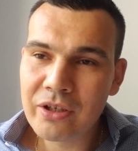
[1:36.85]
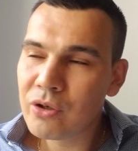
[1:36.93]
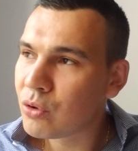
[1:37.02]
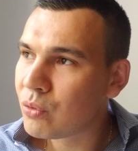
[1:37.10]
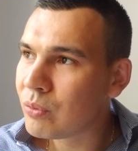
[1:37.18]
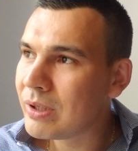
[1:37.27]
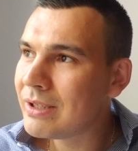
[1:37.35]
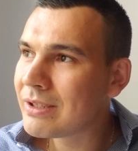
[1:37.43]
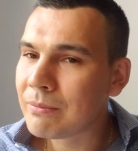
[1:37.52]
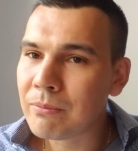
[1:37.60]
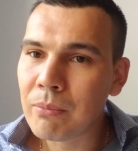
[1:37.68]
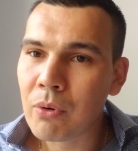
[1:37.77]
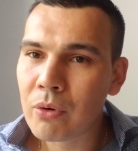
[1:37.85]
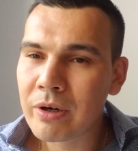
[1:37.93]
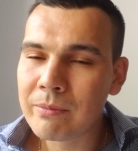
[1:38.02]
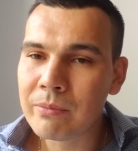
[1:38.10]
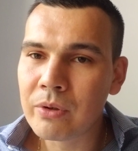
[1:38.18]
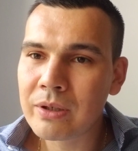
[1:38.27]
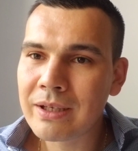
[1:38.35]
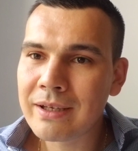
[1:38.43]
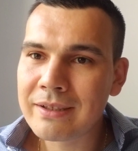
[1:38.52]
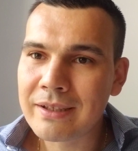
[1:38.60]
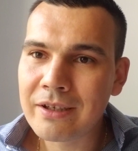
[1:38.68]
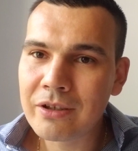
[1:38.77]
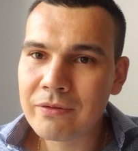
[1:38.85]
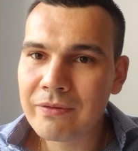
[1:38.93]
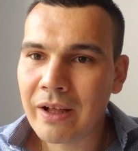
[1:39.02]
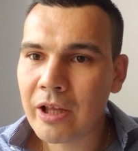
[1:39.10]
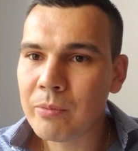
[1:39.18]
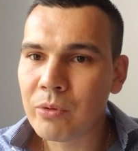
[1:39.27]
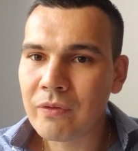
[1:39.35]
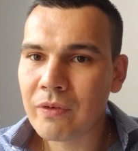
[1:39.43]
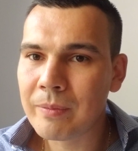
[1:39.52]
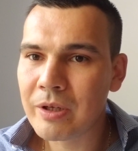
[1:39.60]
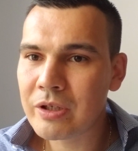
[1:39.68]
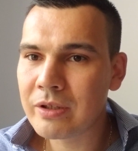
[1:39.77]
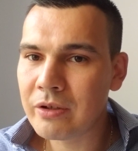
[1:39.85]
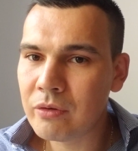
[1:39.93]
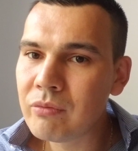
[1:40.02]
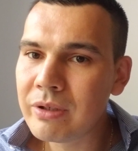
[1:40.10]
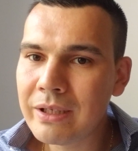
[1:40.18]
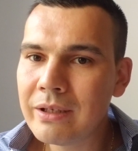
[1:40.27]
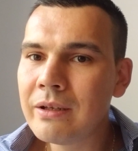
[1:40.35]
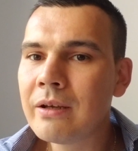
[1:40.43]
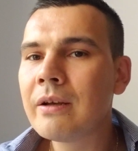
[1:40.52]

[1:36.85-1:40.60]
or read some boring book that has a ton of valuable information that you need,